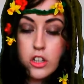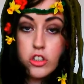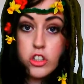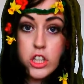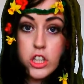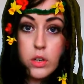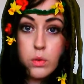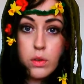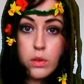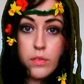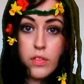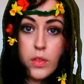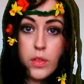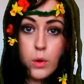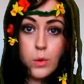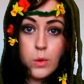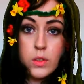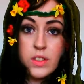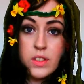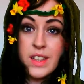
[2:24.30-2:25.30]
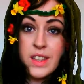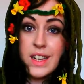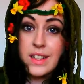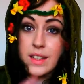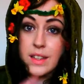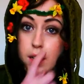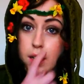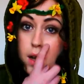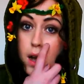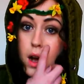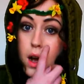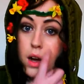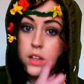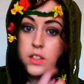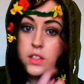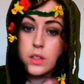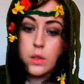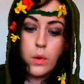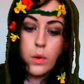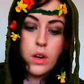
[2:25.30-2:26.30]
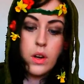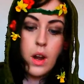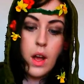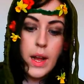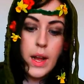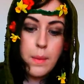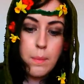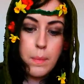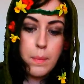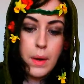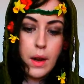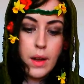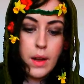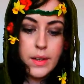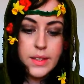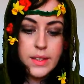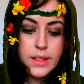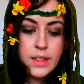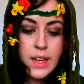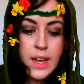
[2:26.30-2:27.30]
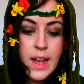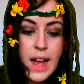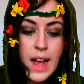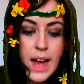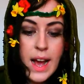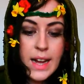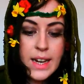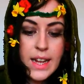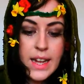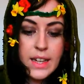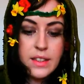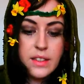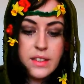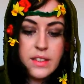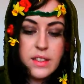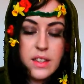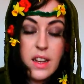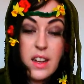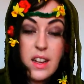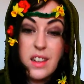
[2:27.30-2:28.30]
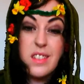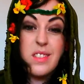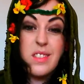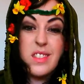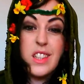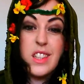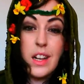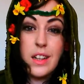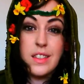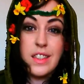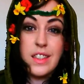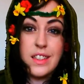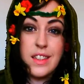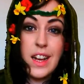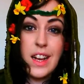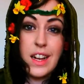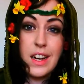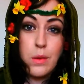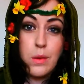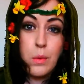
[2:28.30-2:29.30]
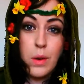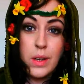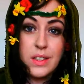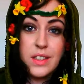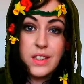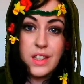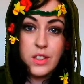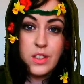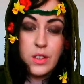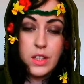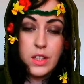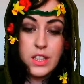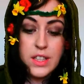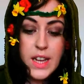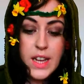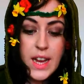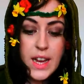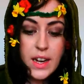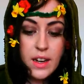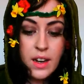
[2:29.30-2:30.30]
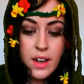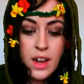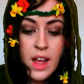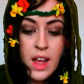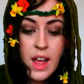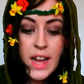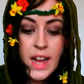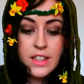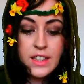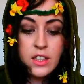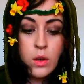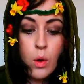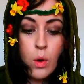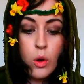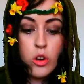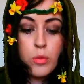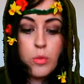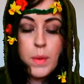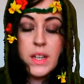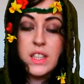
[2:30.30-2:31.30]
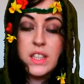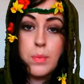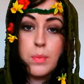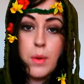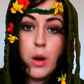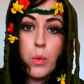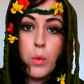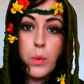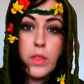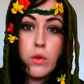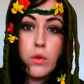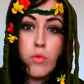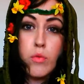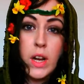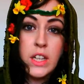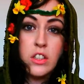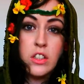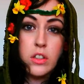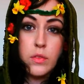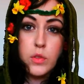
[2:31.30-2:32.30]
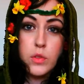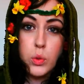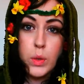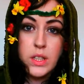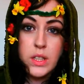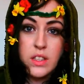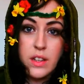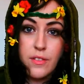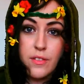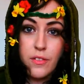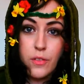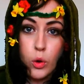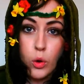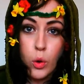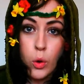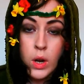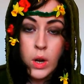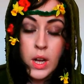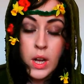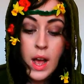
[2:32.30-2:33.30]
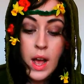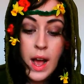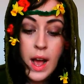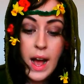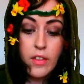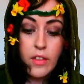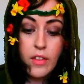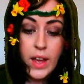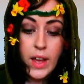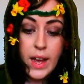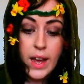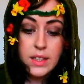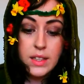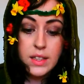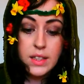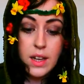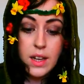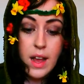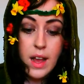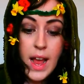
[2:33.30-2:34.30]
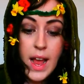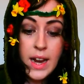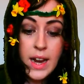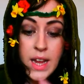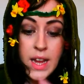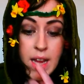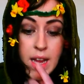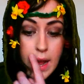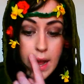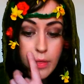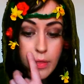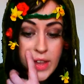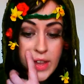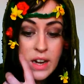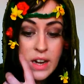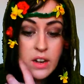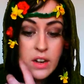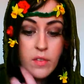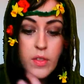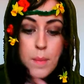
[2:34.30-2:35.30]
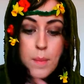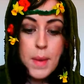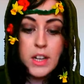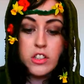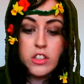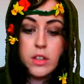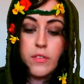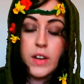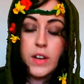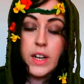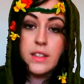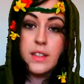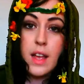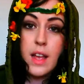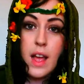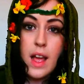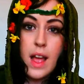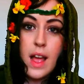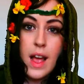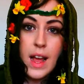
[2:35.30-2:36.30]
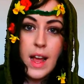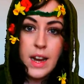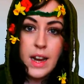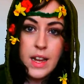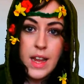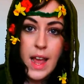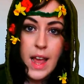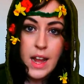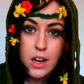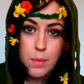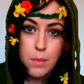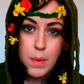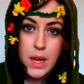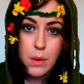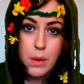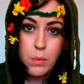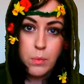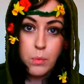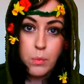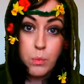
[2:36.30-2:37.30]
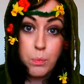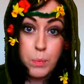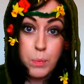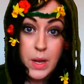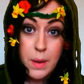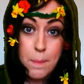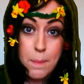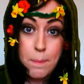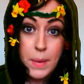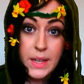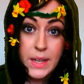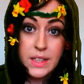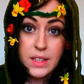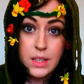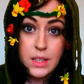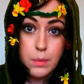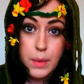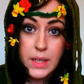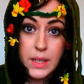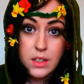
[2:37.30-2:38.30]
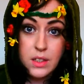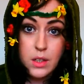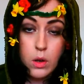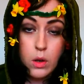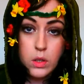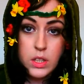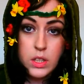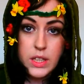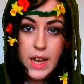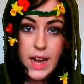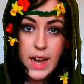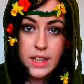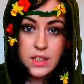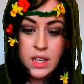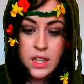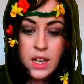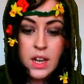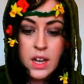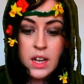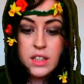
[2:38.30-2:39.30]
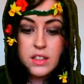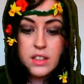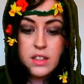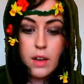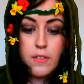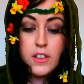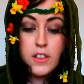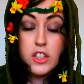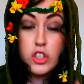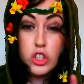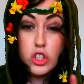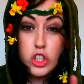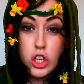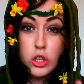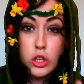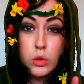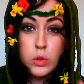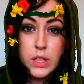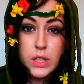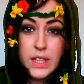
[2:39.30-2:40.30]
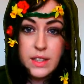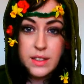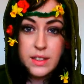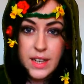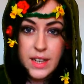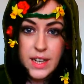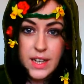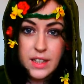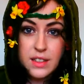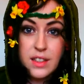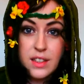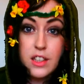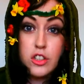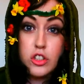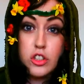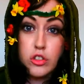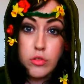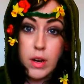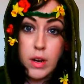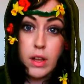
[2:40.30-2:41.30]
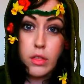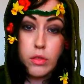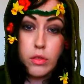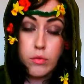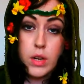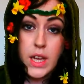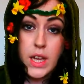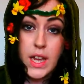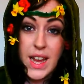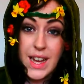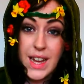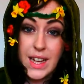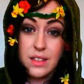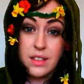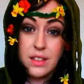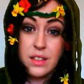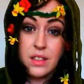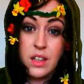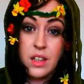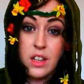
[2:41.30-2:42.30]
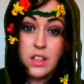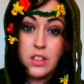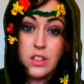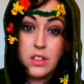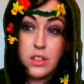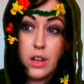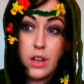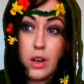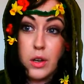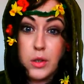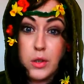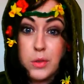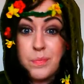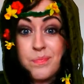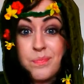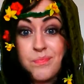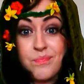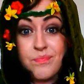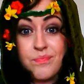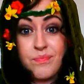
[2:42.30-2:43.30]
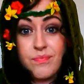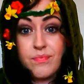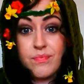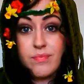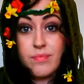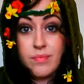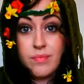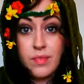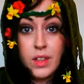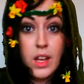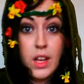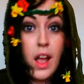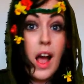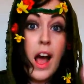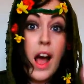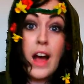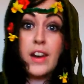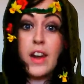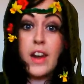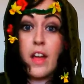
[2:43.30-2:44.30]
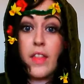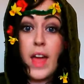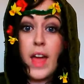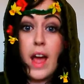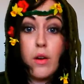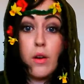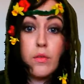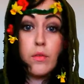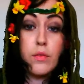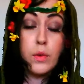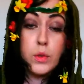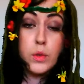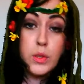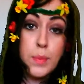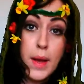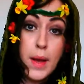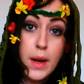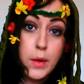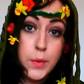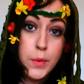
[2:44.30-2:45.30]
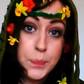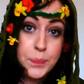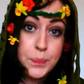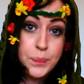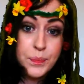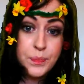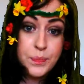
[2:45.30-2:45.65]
Shield of Thorns is a cast on 9+, and it does exactly what it says on the tin. It's an augment spell with a range of 24 that at the end of the magic phase, any enemy in base to base contact suffers 2d6 strength 3 hits. So another helpful spell.